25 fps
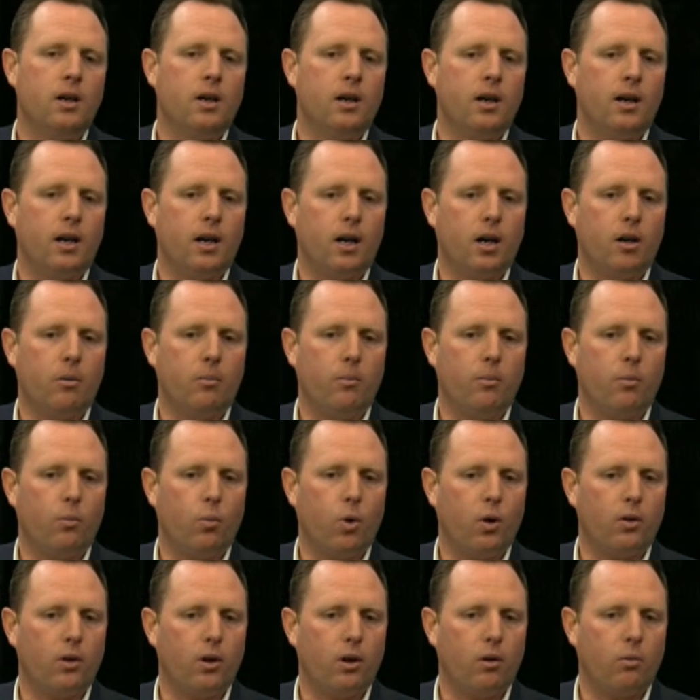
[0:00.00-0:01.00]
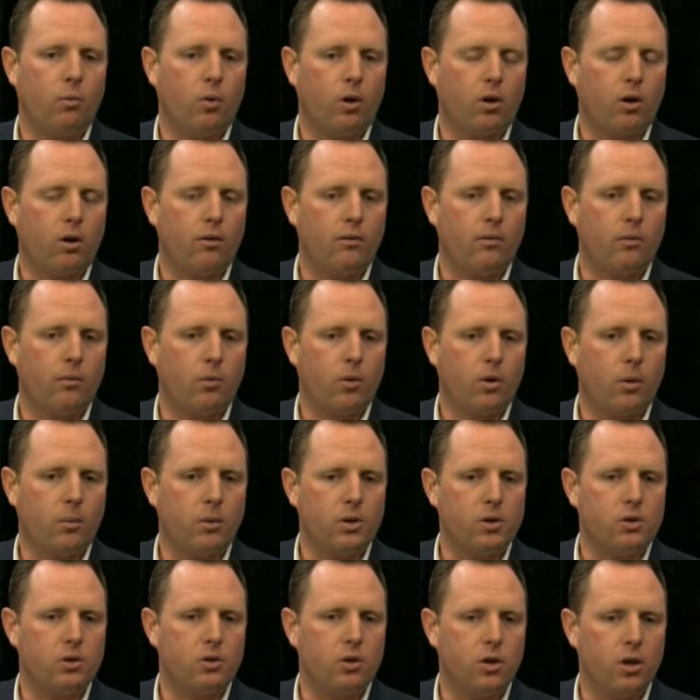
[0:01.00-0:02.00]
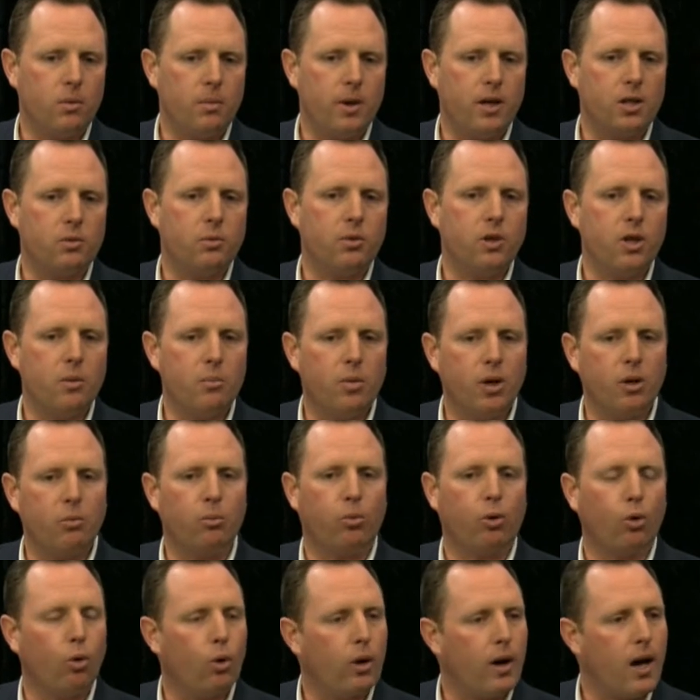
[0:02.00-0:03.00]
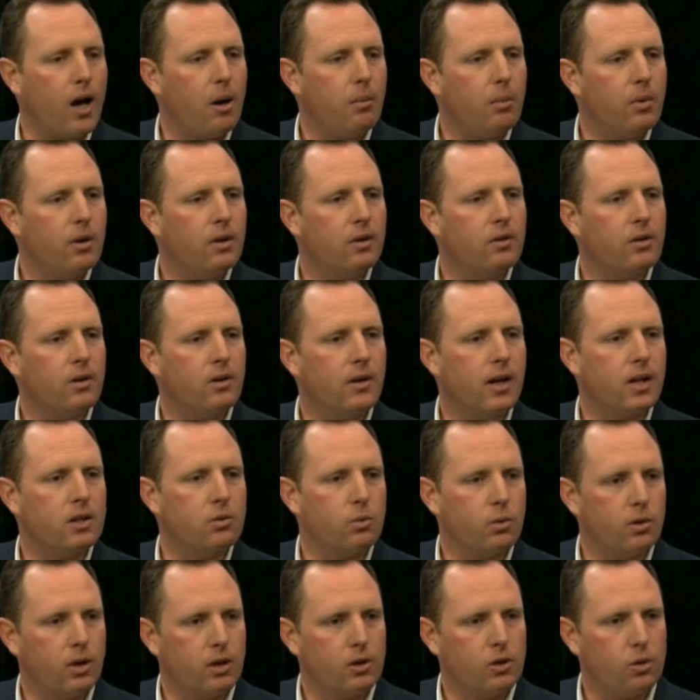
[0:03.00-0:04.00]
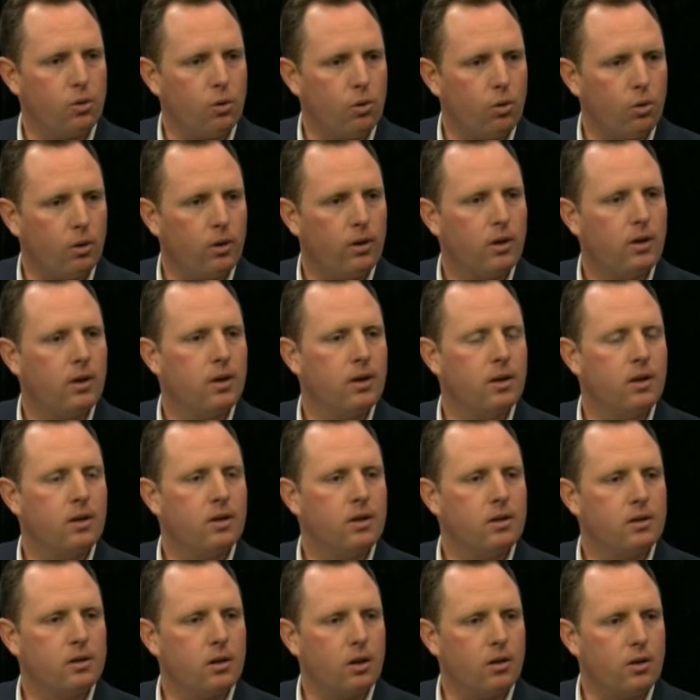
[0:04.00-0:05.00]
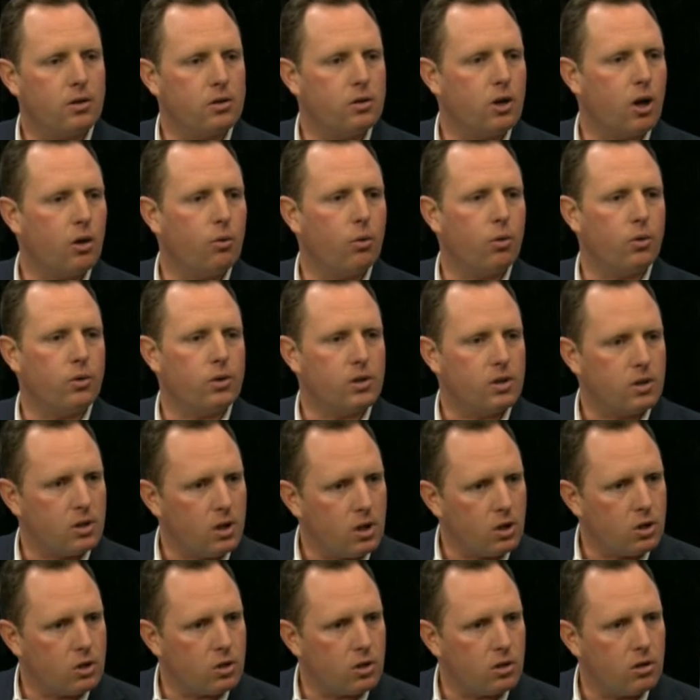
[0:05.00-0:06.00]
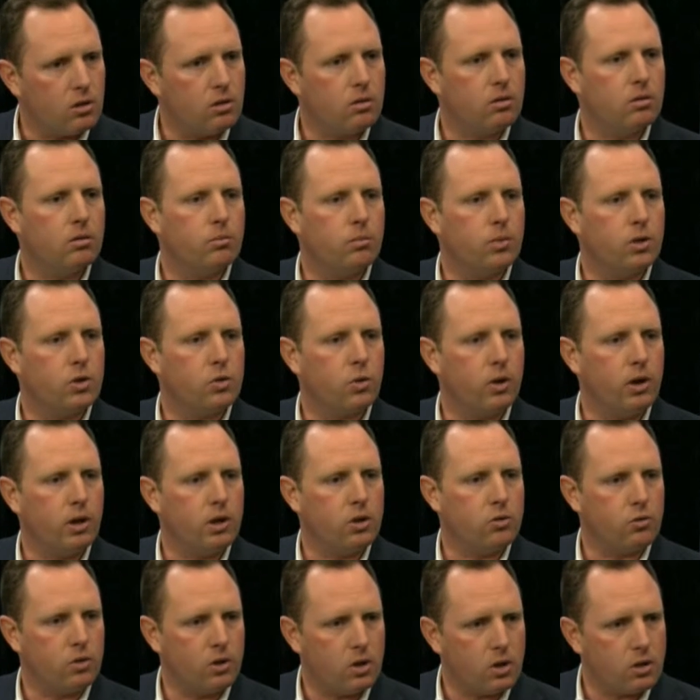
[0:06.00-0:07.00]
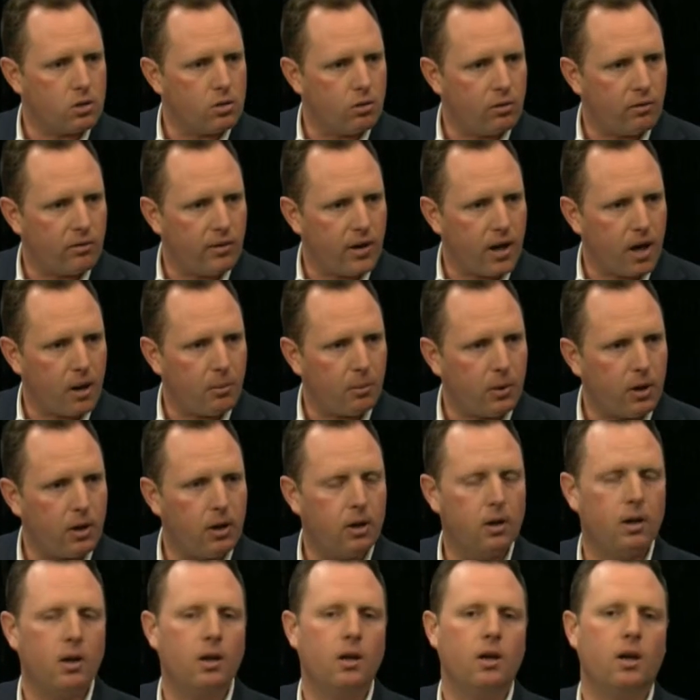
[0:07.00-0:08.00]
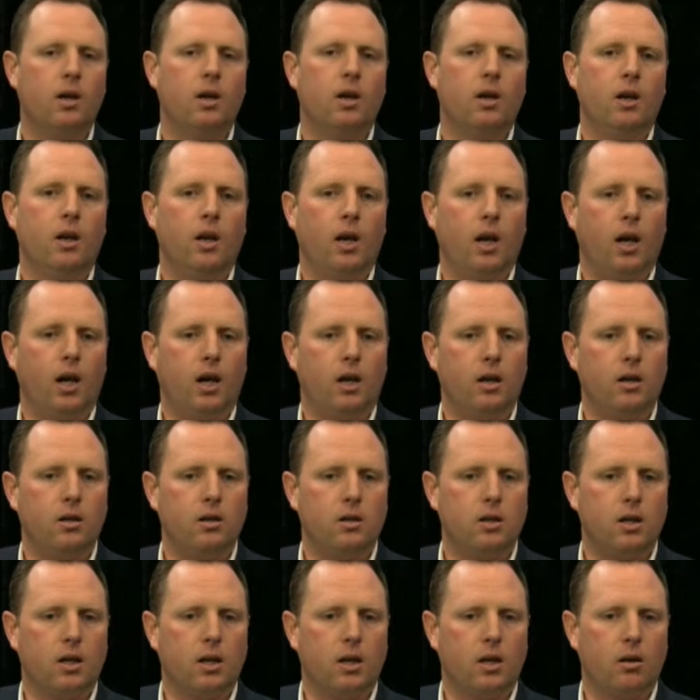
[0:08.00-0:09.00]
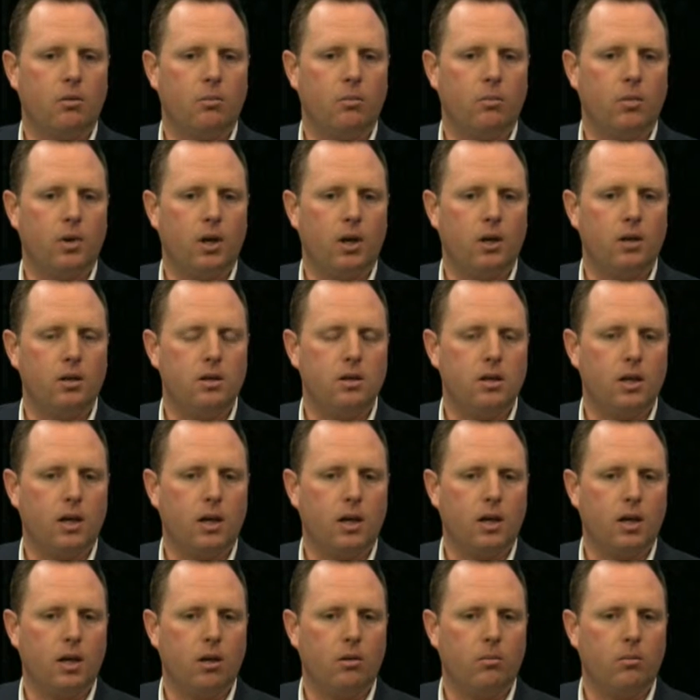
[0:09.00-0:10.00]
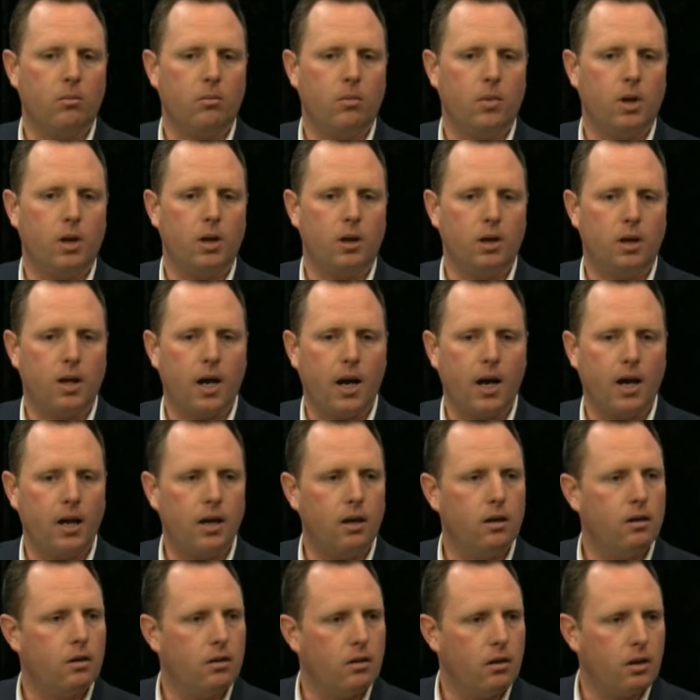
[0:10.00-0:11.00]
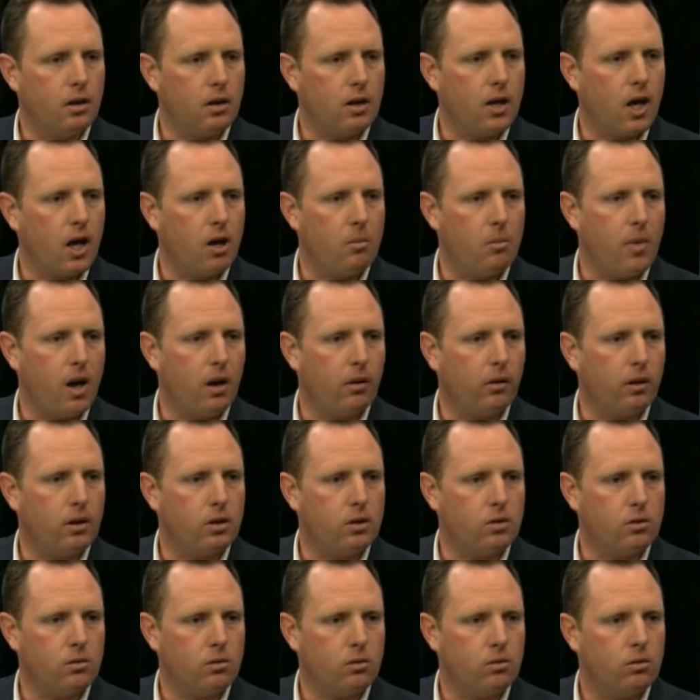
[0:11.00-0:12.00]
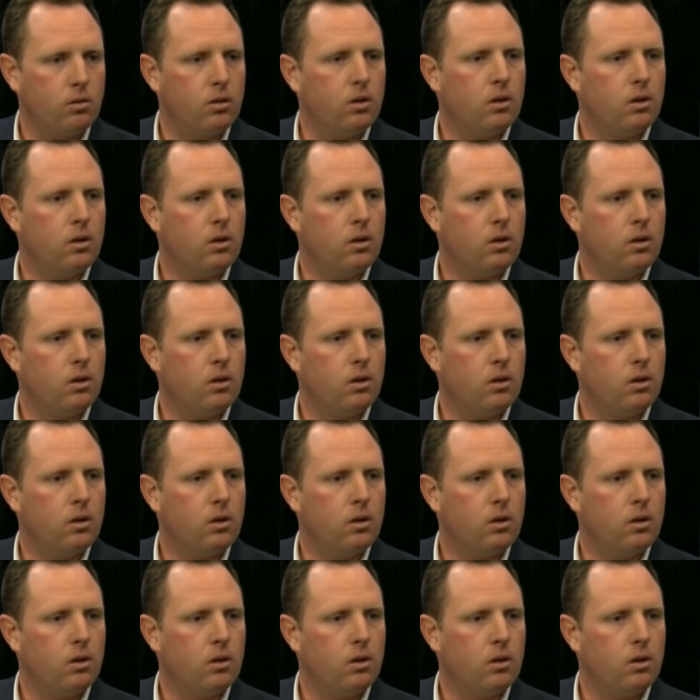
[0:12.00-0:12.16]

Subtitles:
What I'm concerned about is when they're being brought up, that's what they're taught. So there's no real distinction between traditional family and a gay marriage or